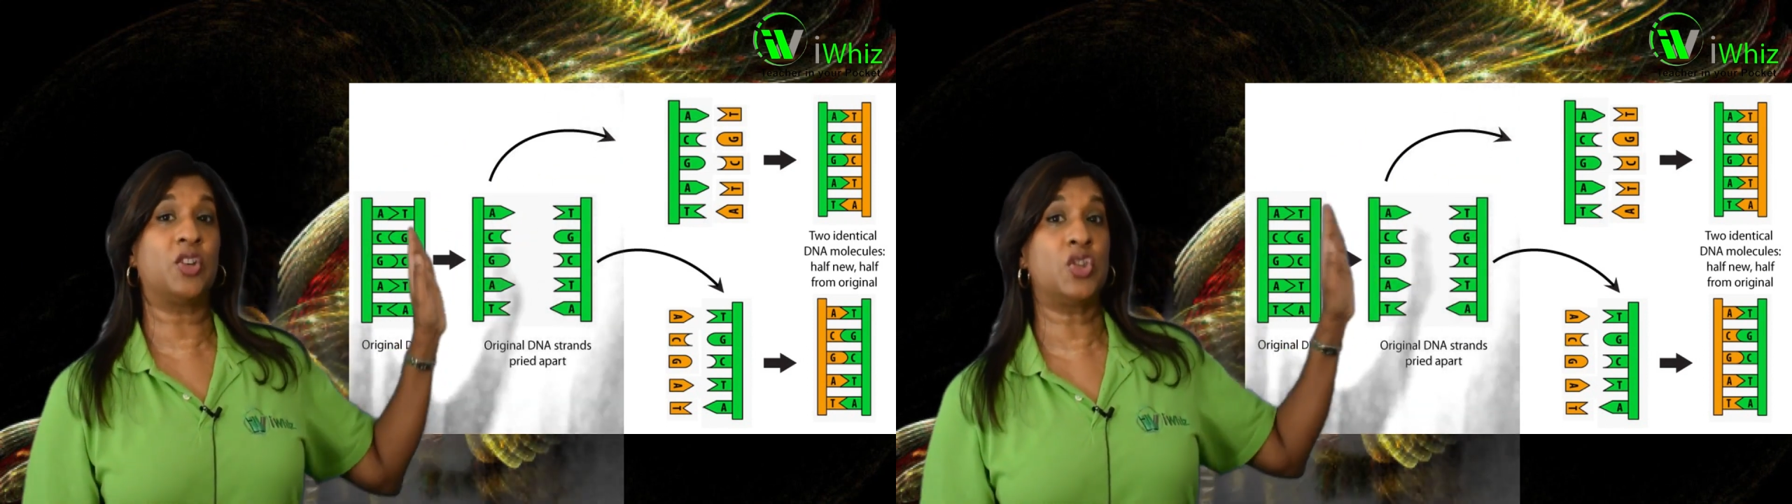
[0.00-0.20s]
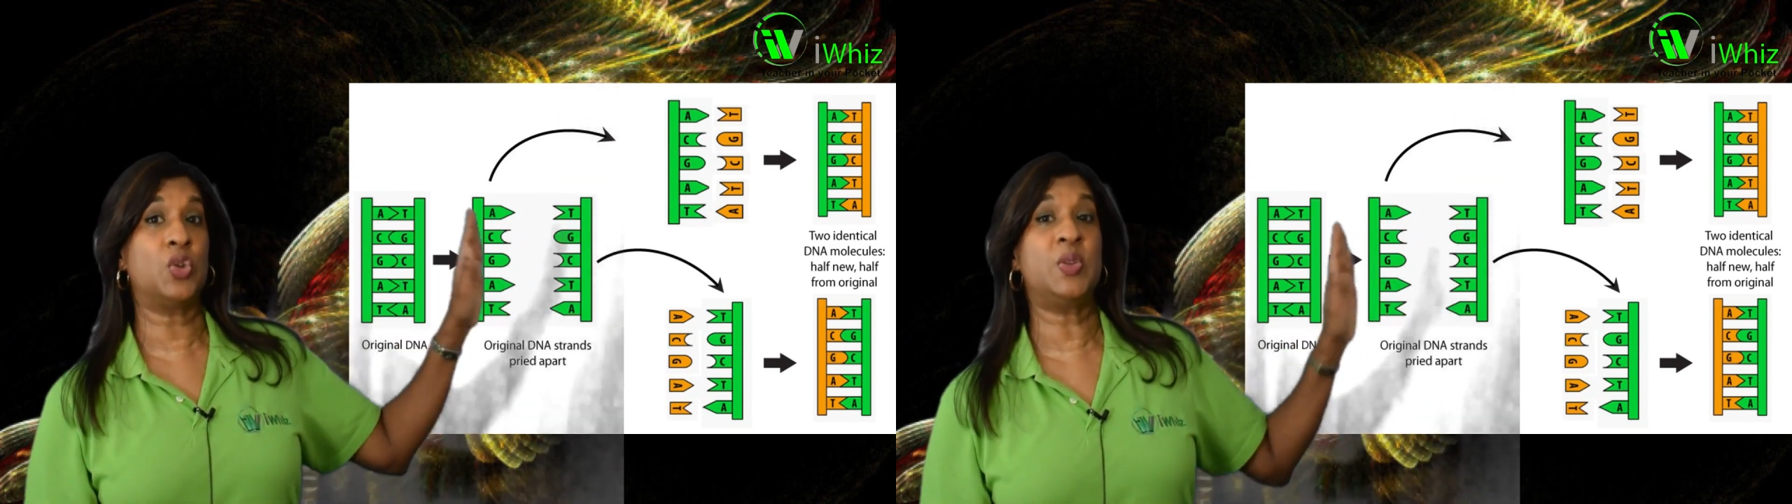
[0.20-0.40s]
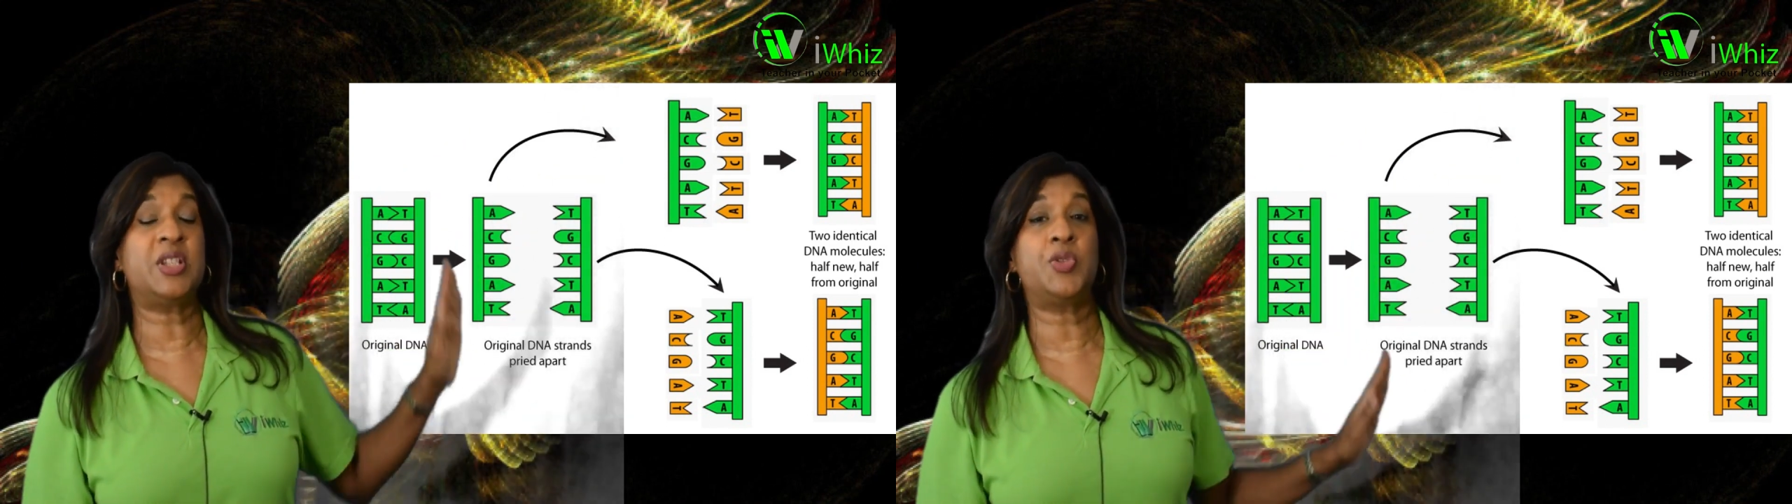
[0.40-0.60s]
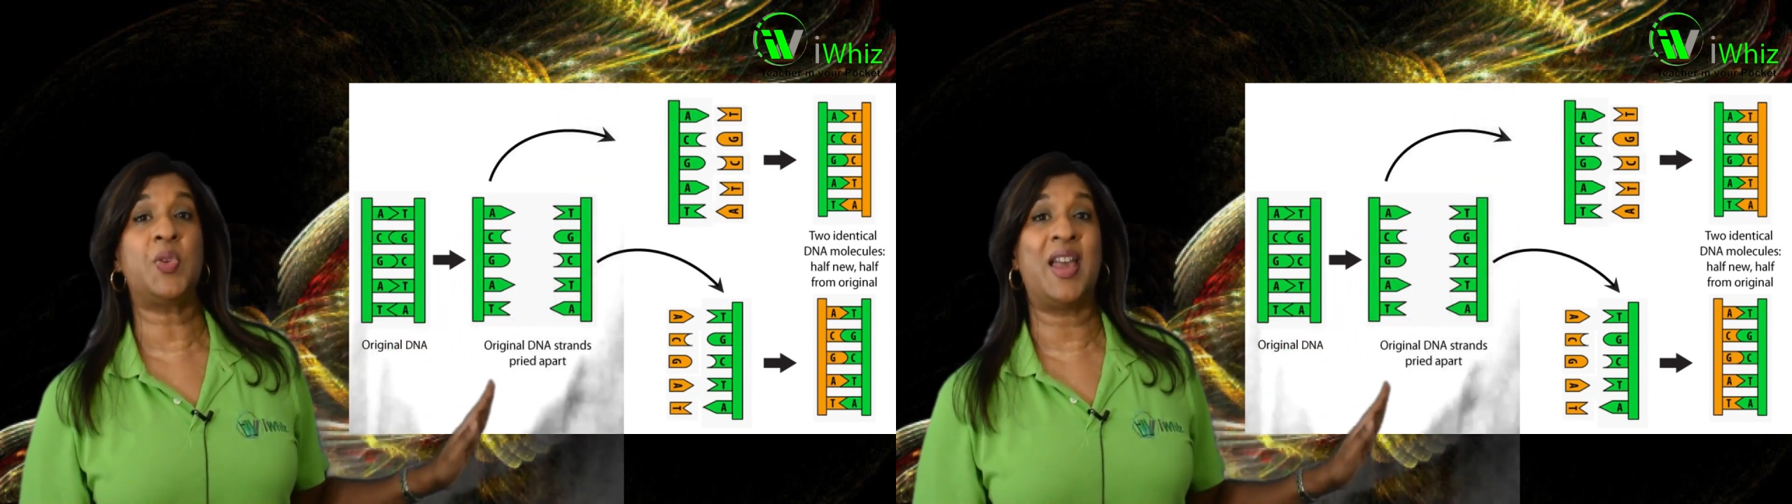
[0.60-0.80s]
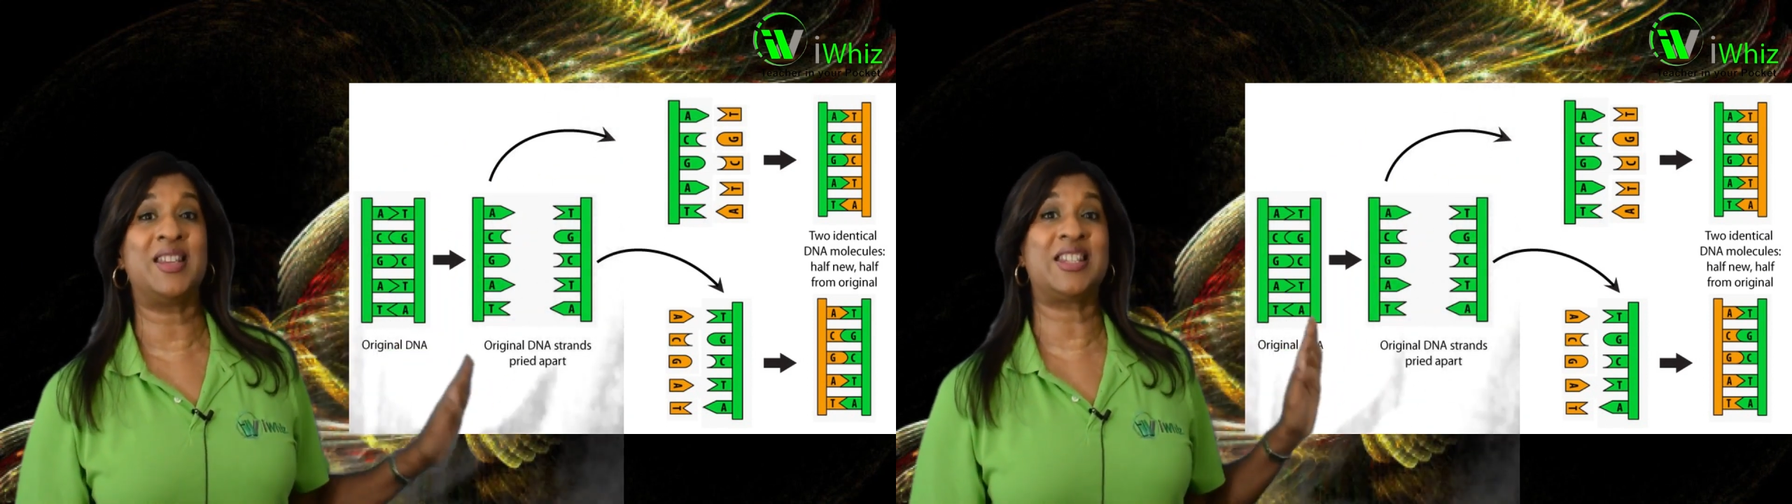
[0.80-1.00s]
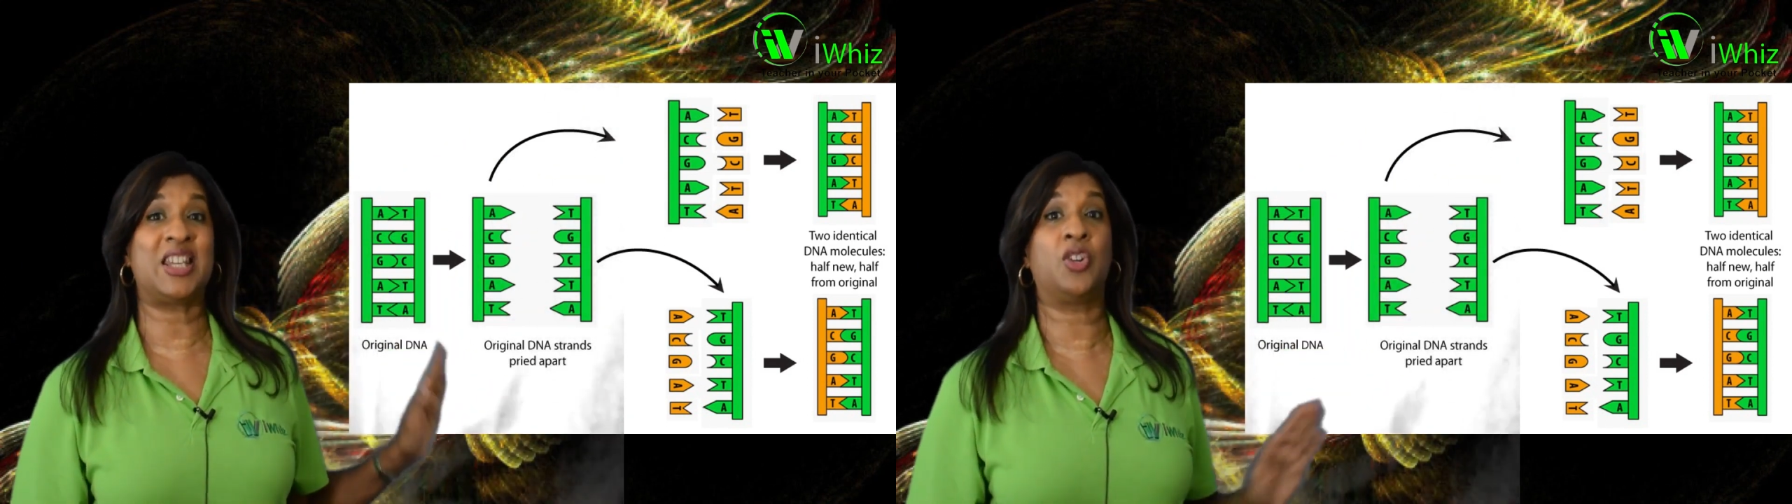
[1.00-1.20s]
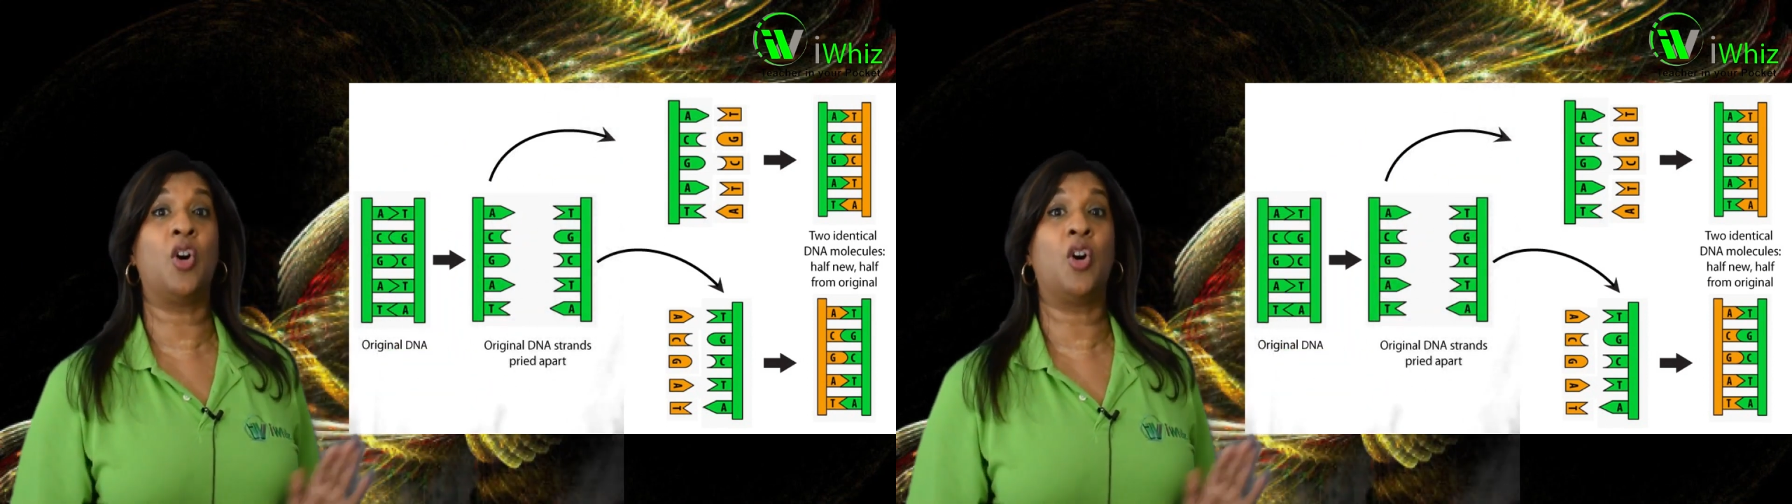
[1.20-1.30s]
are two strands in